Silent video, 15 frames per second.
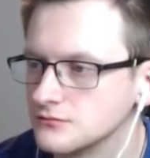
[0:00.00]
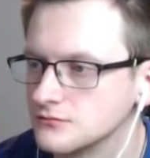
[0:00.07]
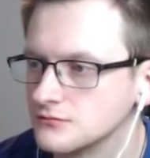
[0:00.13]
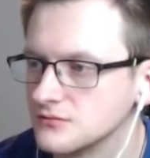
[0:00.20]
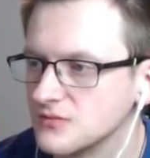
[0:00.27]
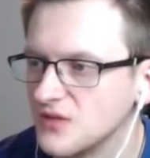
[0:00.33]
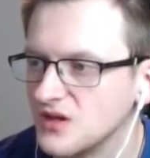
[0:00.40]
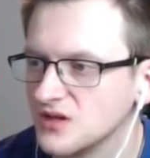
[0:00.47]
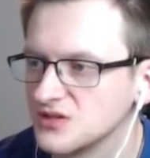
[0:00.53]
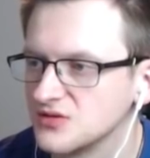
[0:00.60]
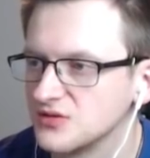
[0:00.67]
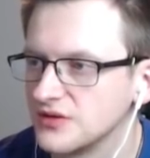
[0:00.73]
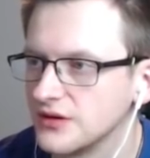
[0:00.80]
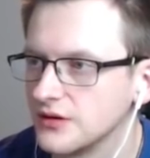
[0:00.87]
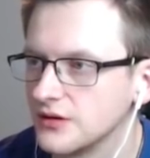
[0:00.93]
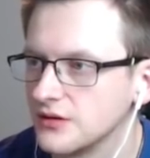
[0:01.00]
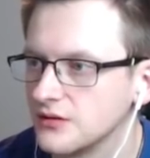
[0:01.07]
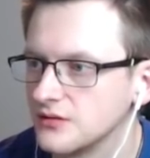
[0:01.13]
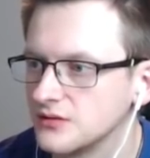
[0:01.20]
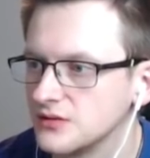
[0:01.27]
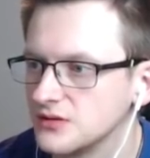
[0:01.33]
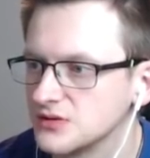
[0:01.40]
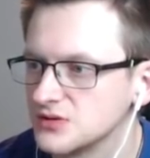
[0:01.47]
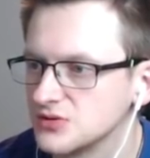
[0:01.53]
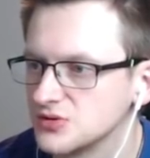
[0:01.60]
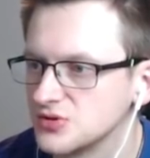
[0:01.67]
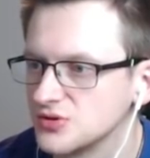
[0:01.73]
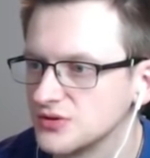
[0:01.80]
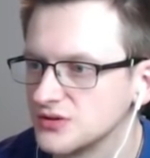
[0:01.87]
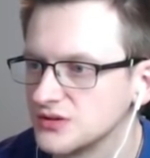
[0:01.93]
He has to take it out, he has no
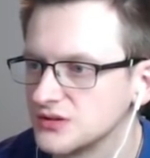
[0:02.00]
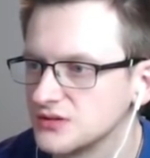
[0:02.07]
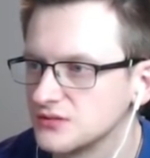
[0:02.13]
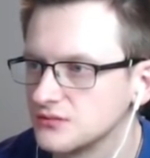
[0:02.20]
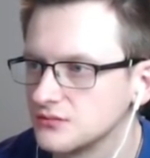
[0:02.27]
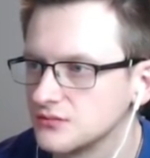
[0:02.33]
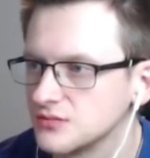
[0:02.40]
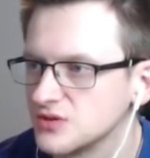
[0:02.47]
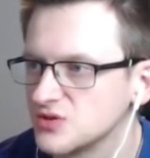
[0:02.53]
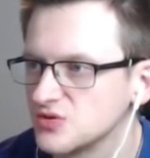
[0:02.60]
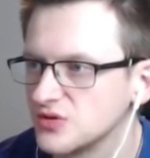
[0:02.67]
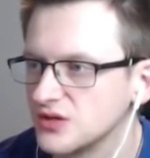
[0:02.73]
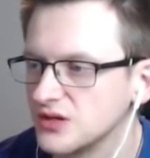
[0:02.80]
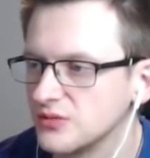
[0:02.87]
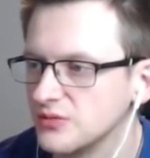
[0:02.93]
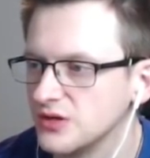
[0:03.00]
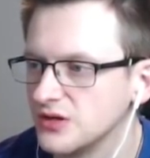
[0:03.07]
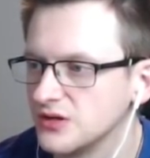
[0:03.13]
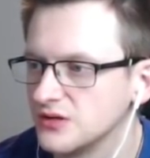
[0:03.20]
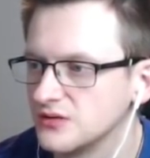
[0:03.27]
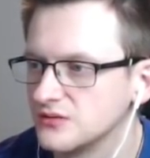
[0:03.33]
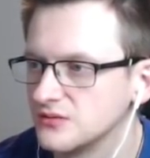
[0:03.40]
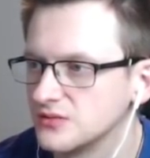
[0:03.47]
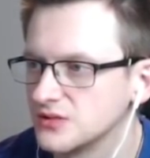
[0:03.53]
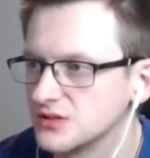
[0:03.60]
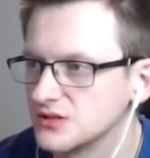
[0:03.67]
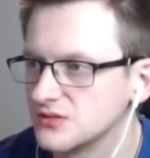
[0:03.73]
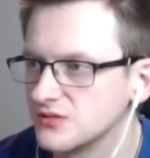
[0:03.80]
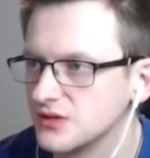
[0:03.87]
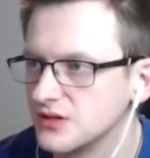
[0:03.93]
choice. He has to kill the minion, doesn't
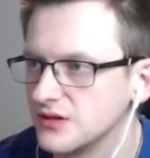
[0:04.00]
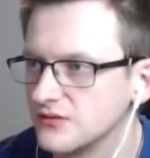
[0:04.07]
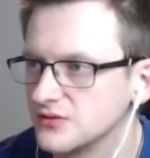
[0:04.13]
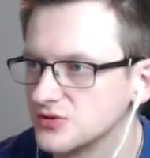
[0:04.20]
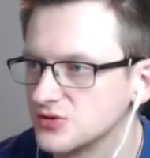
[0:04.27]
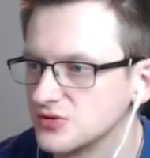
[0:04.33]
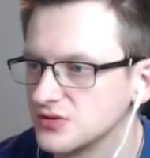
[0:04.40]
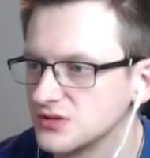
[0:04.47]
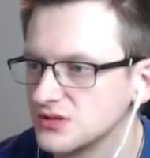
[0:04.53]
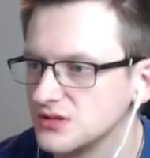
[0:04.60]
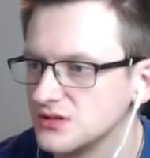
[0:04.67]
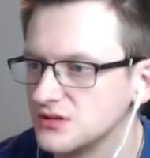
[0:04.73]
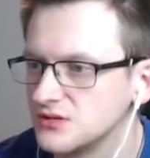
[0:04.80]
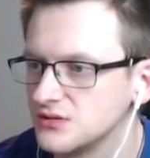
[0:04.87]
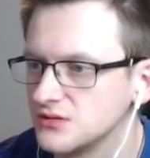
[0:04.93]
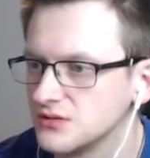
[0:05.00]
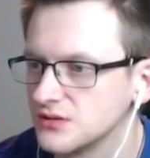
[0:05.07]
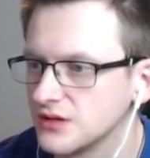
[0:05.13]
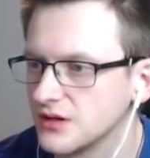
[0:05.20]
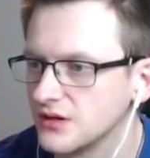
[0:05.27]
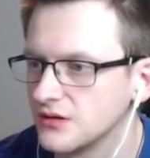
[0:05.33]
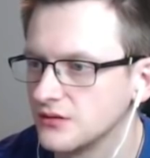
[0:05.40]
really have a choice either, again.